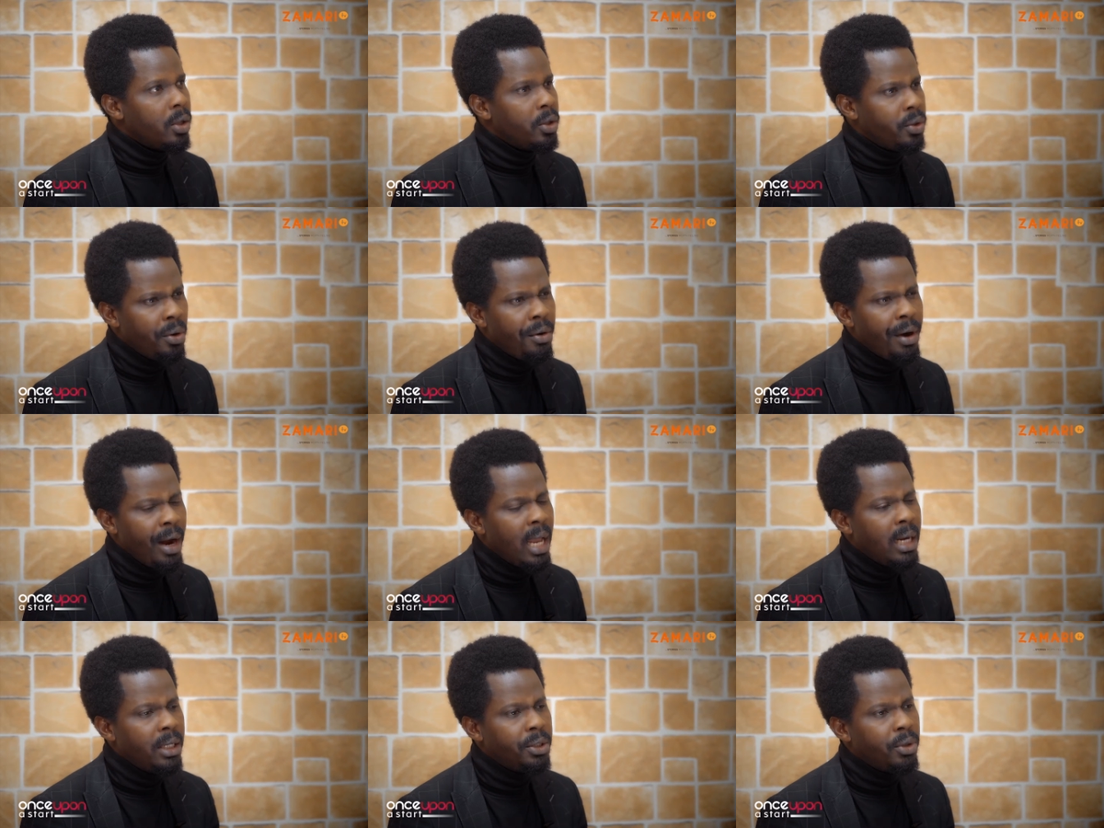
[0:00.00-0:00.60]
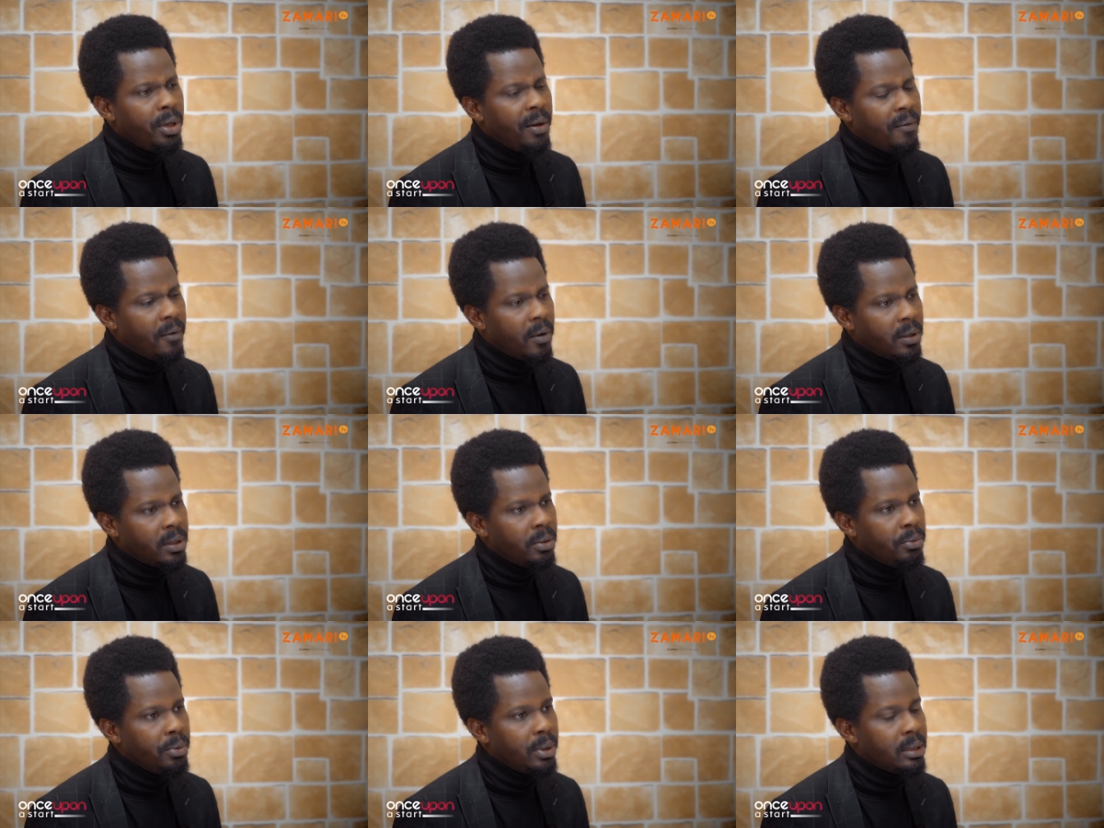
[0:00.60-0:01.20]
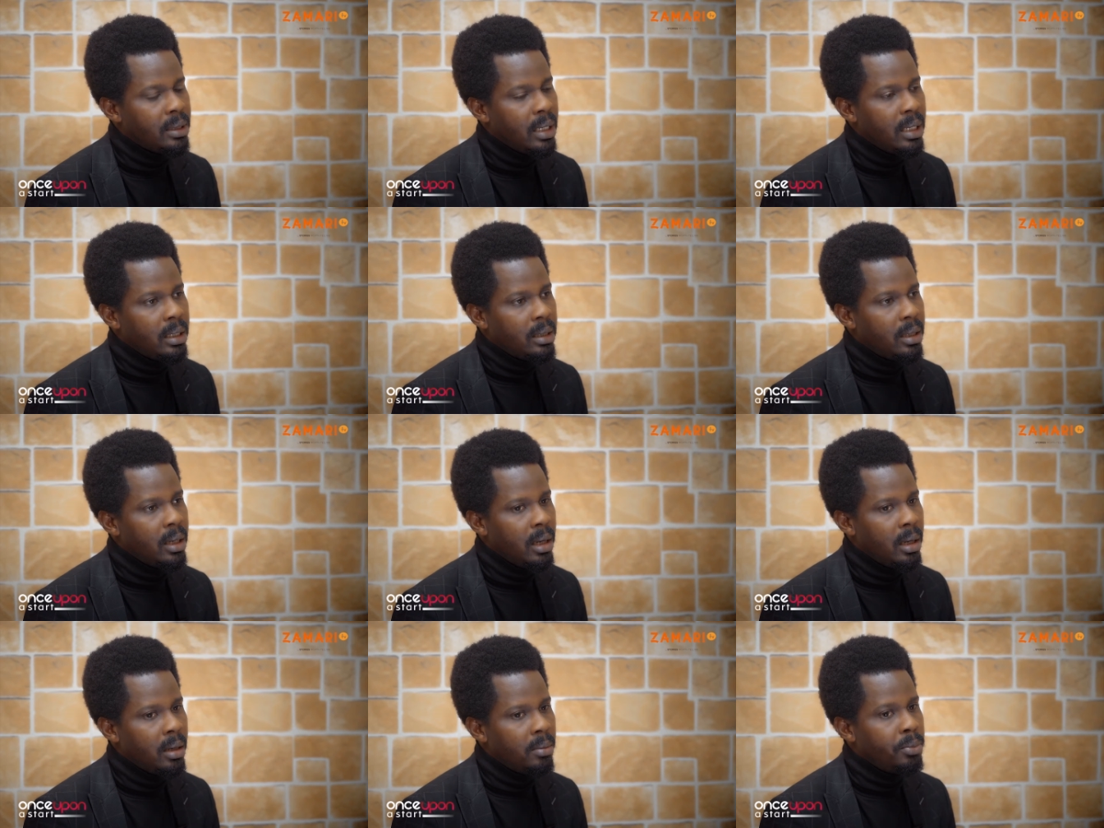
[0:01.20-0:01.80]

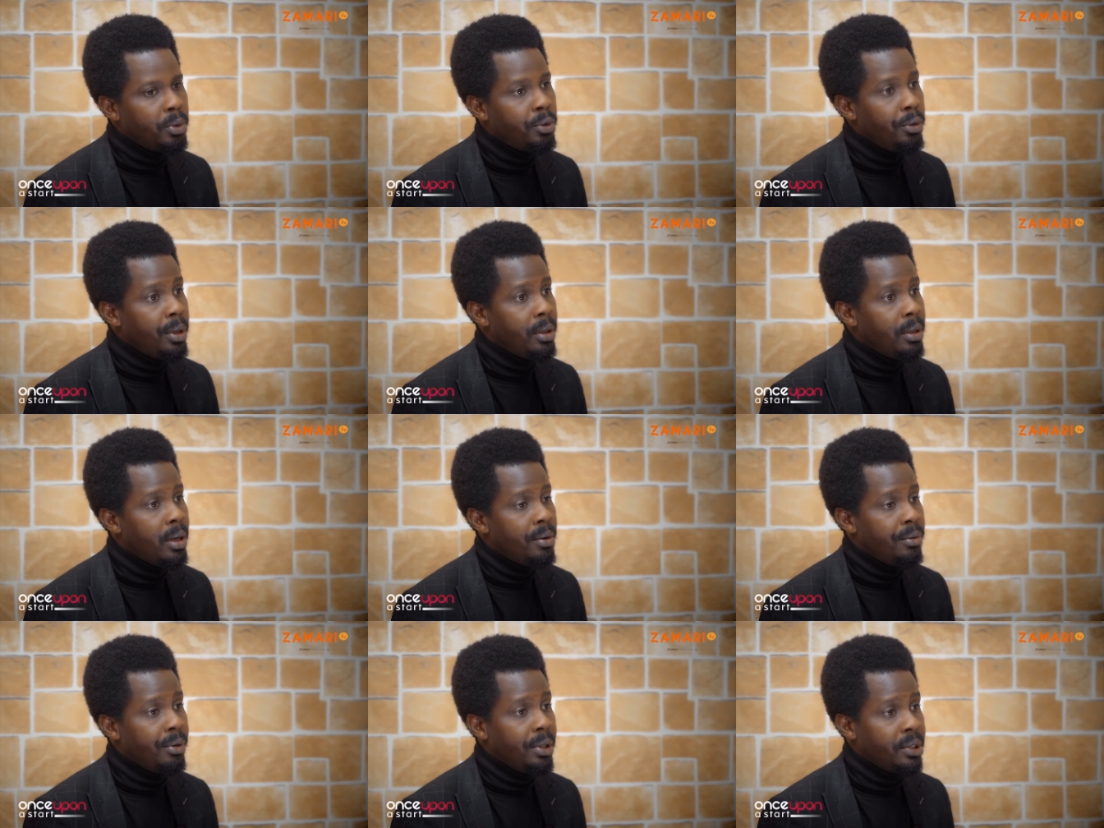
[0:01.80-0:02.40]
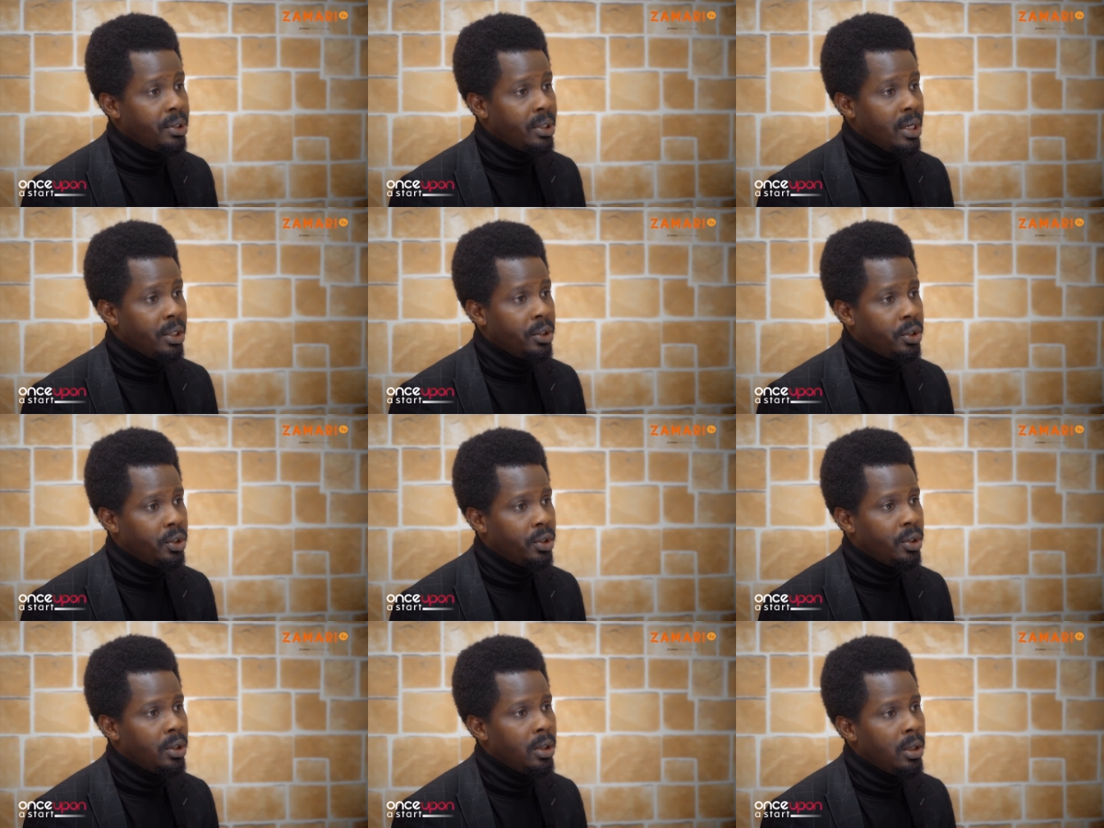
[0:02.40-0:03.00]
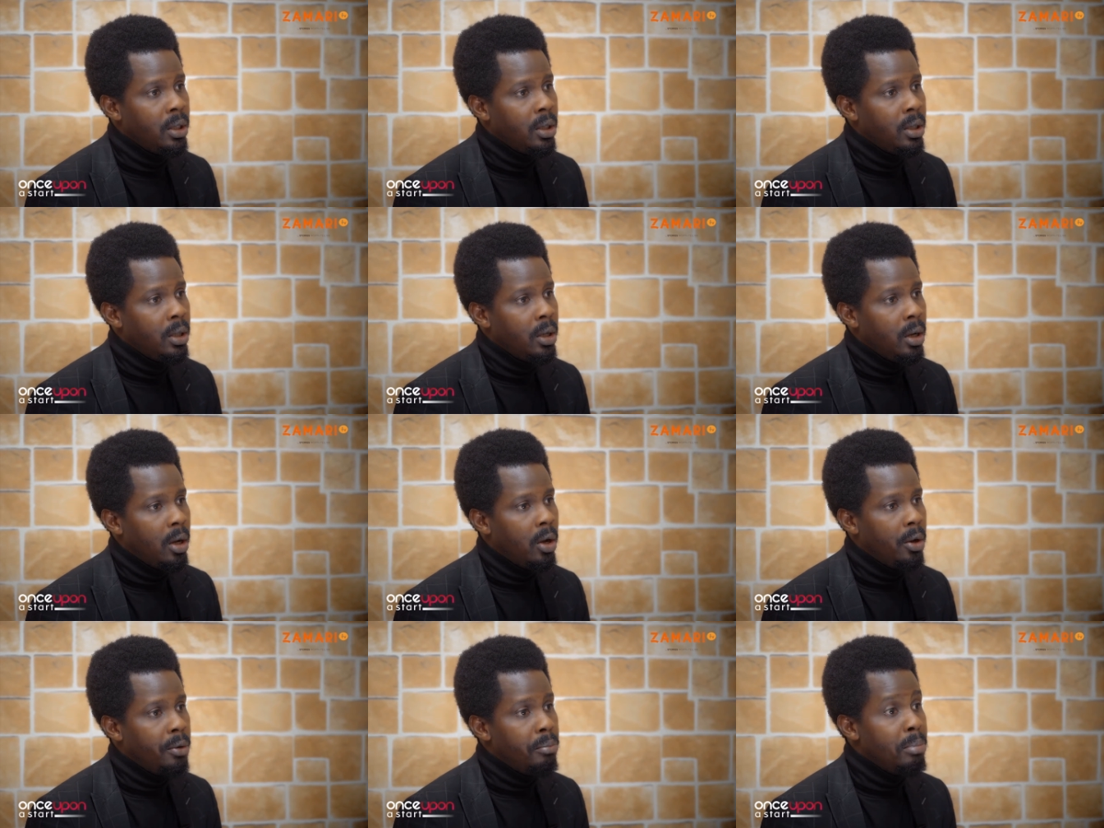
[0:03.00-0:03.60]
started doing a research
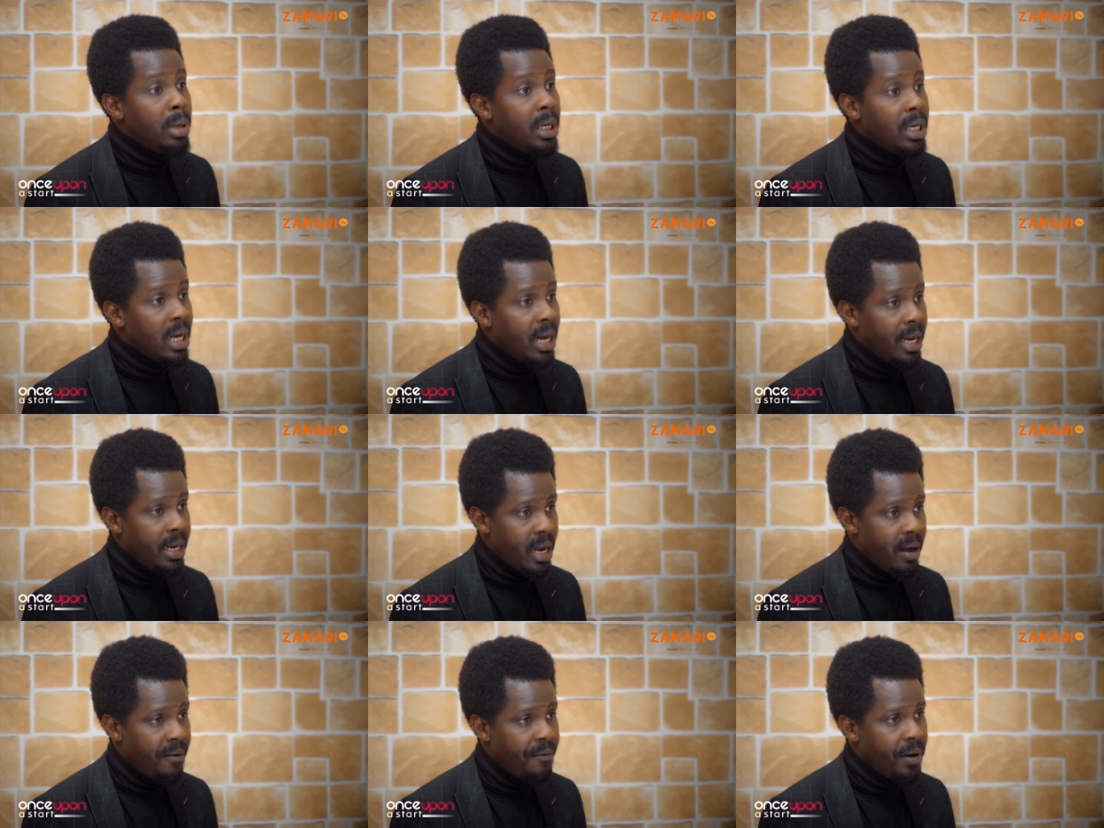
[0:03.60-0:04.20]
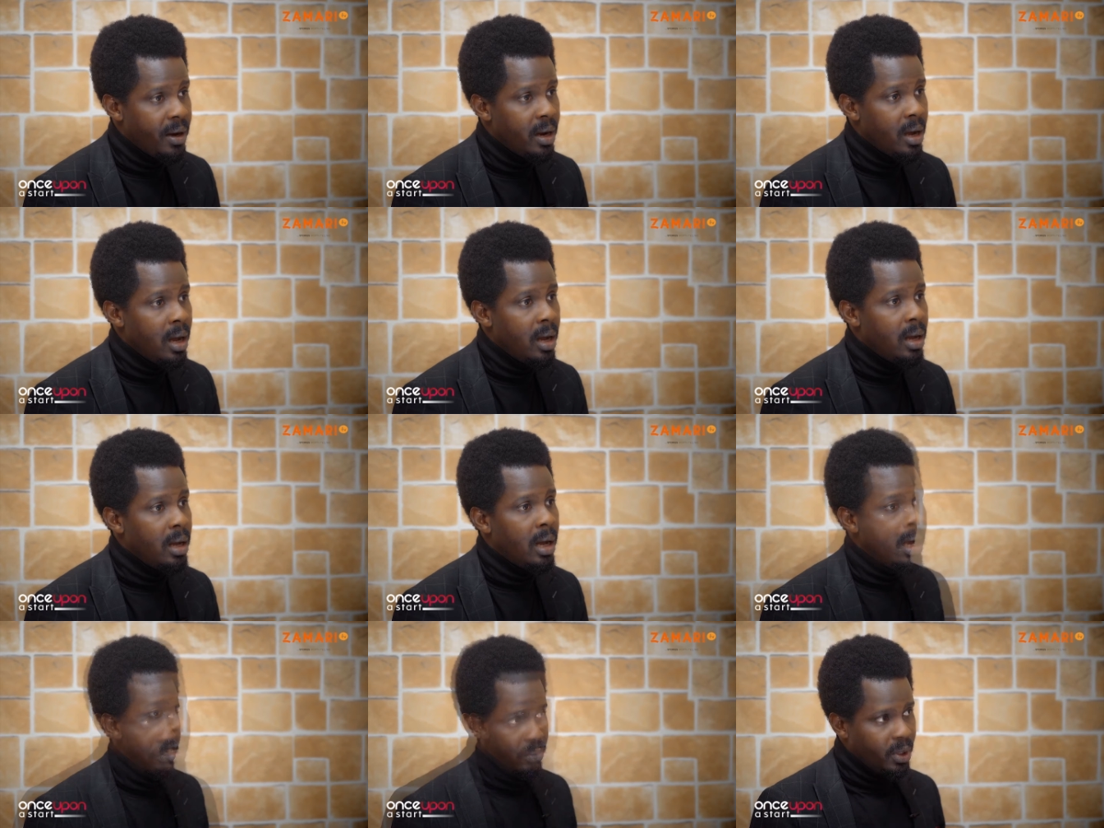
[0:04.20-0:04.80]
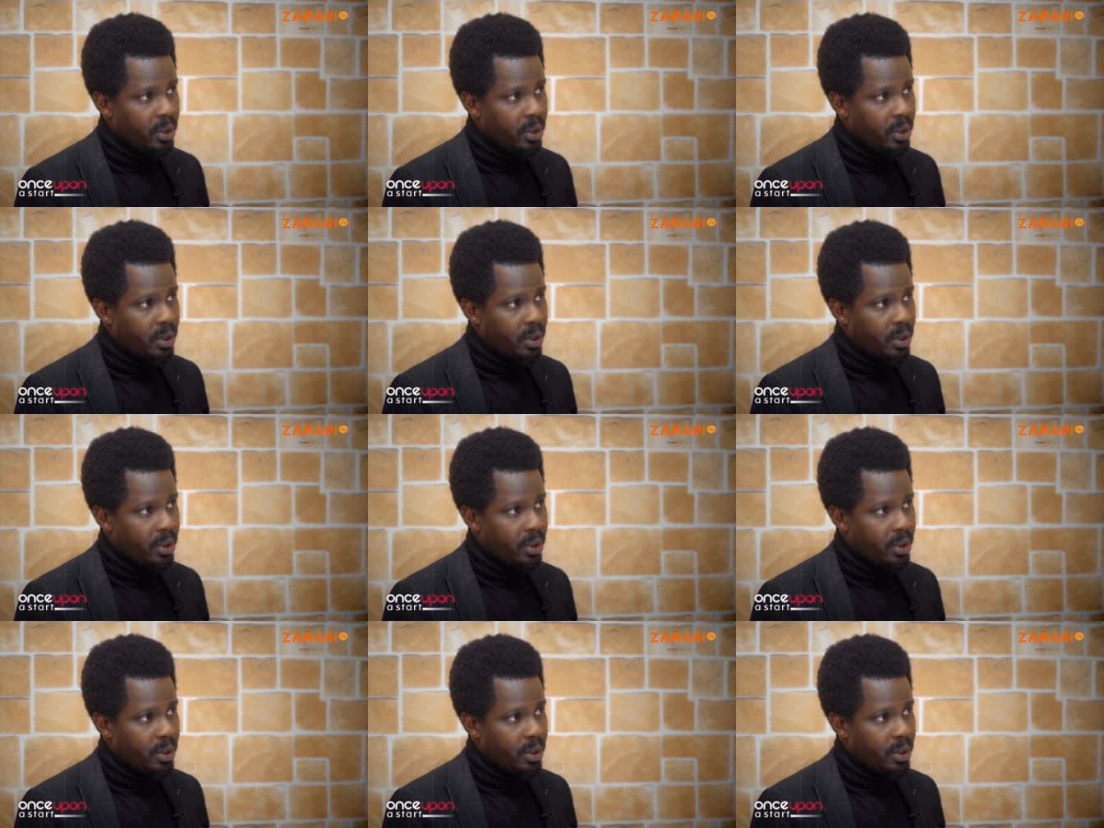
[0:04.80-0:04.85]
on media in Africa.